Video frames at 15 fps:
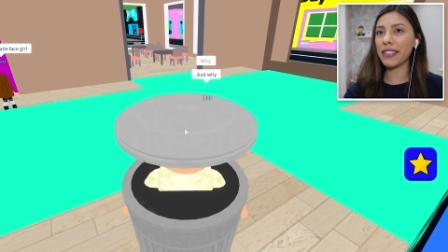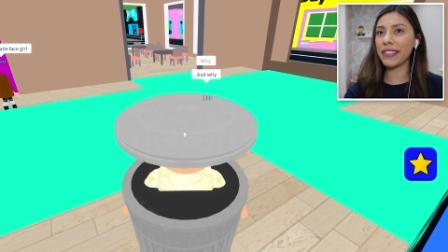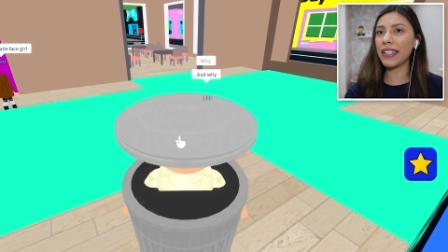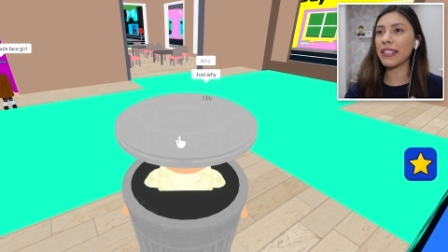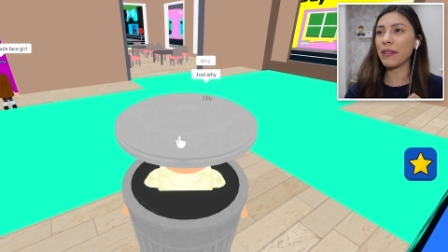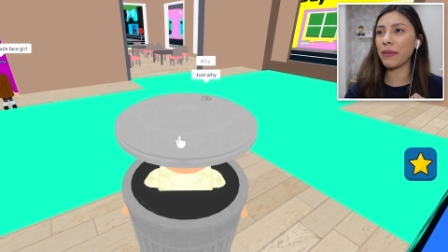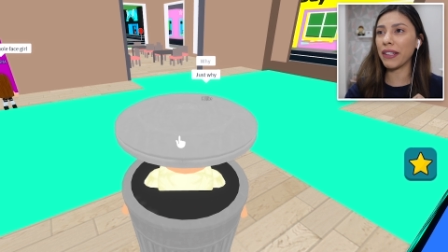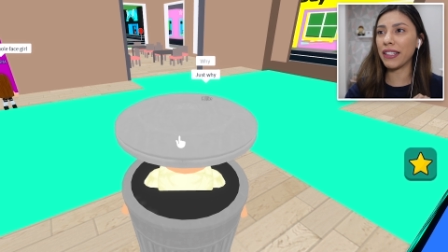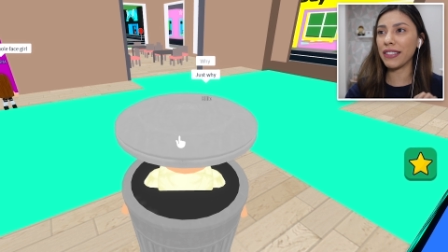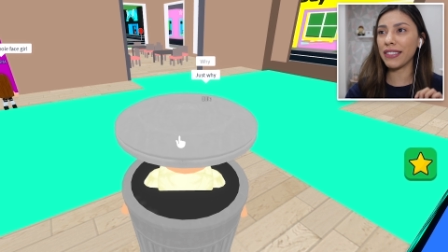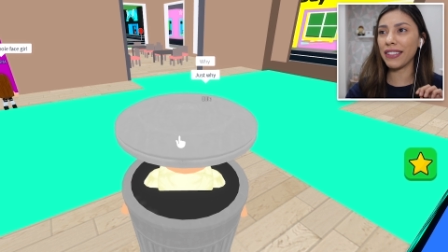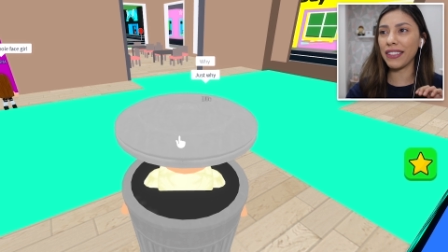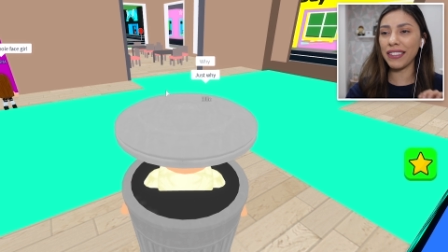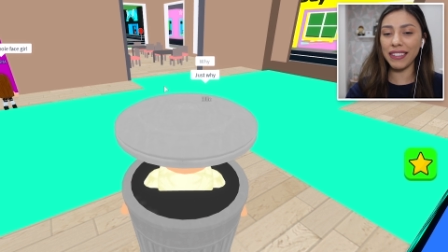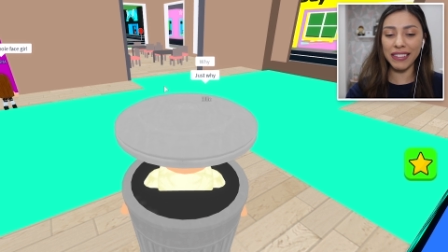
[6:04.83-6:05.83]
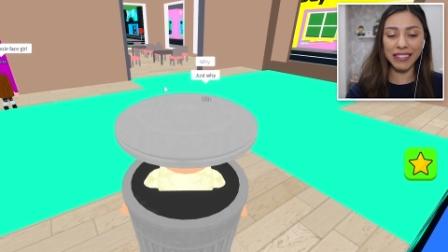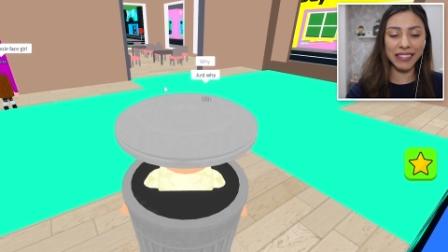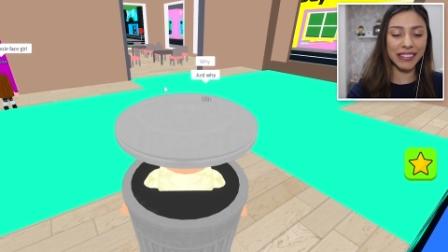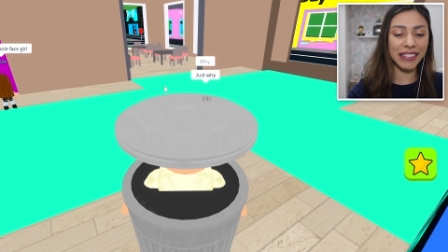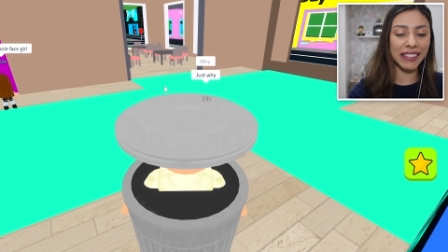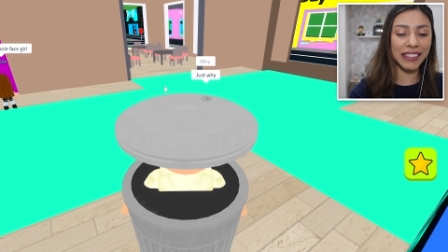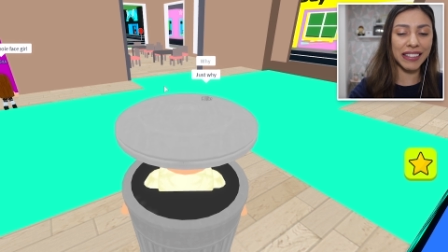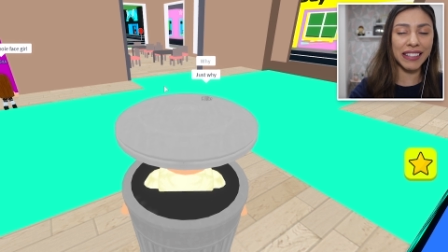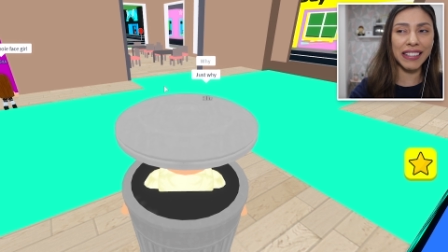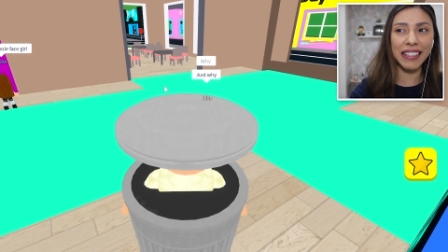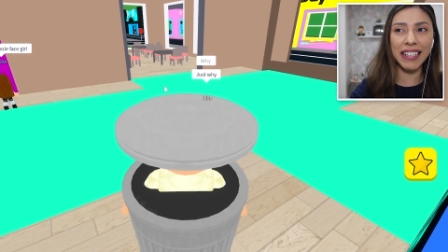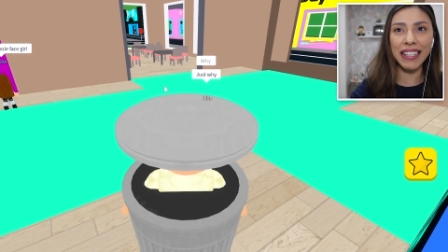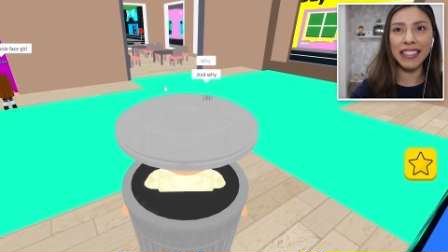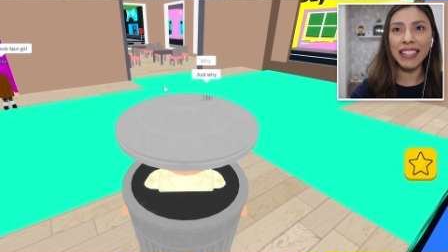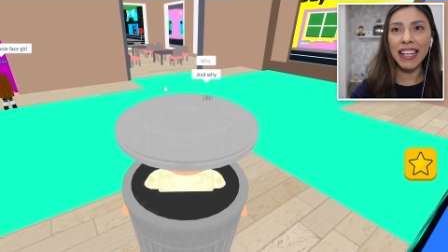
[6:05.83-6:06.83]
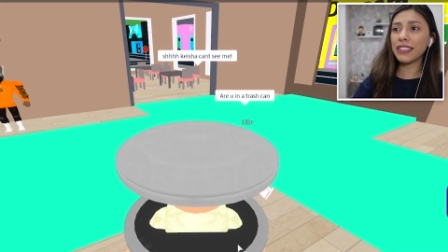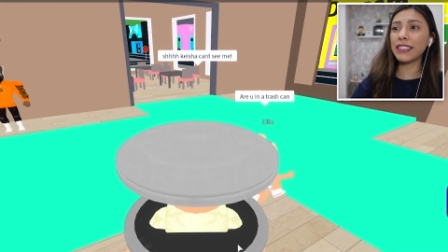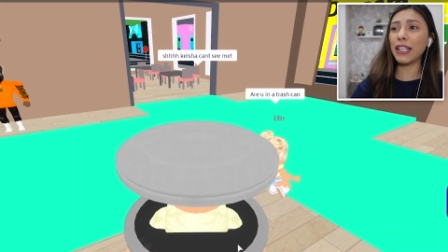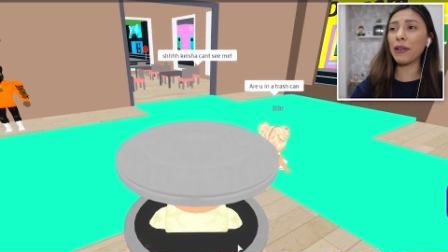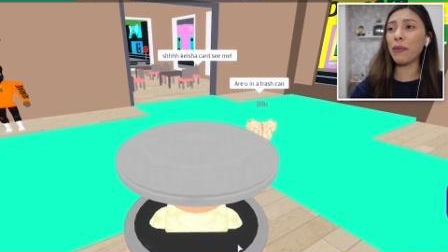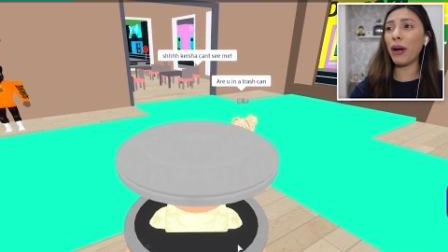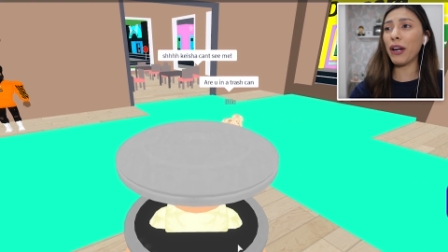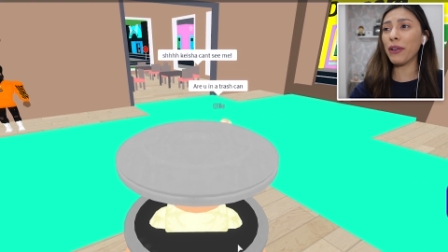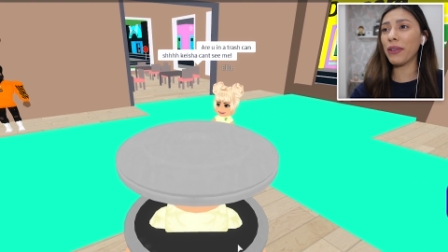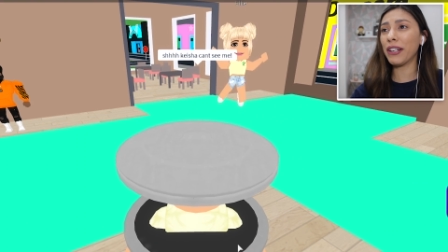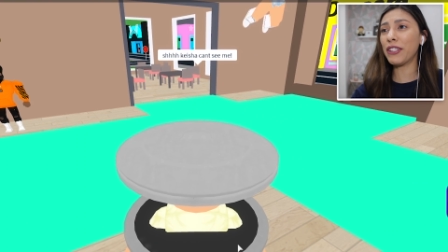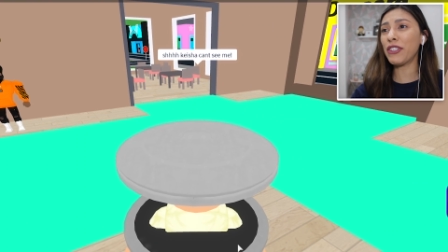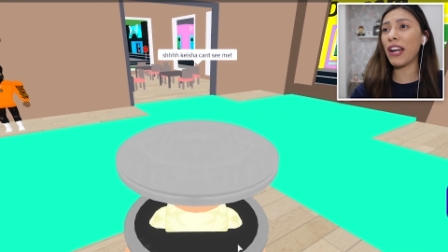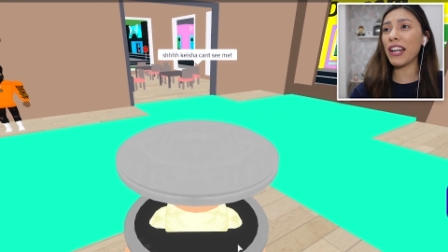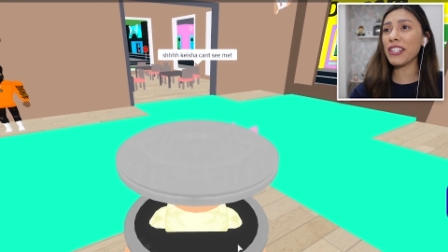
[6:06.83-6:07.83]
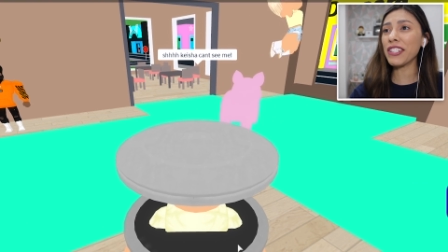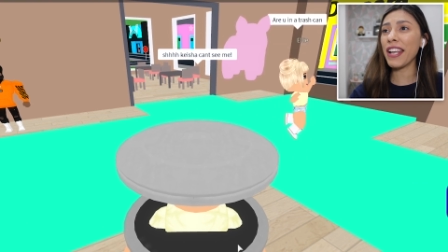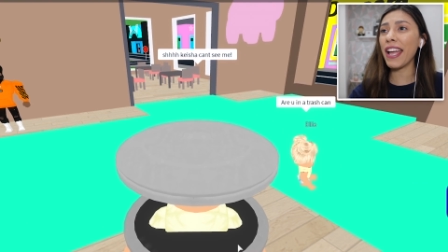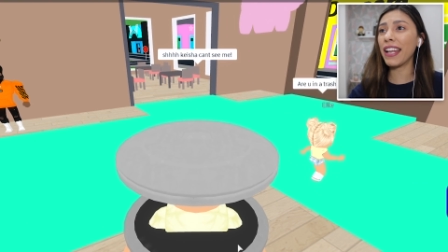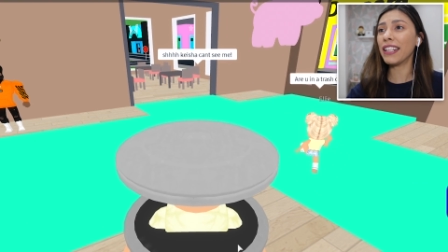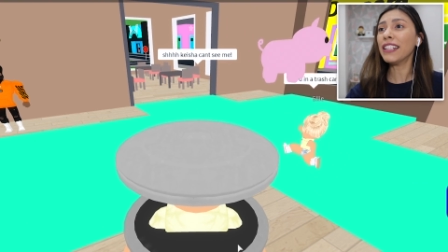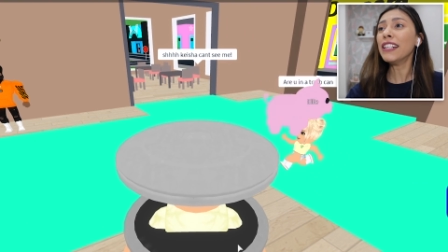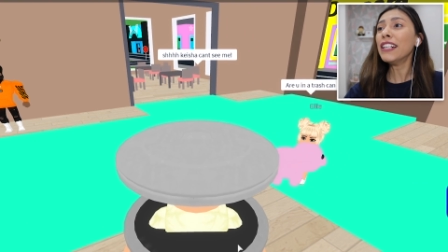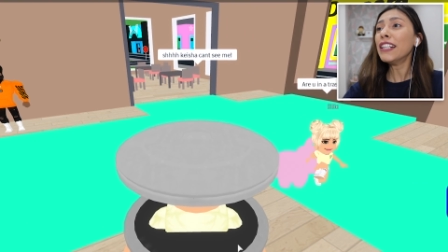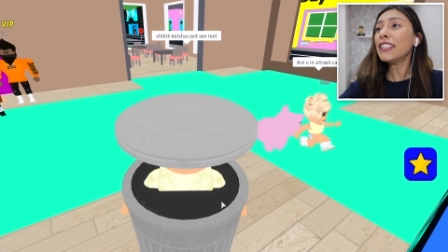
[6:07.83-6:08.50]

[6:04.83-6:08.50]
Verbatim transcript: just say something to her. Uh, she's like, why are you in a trash can?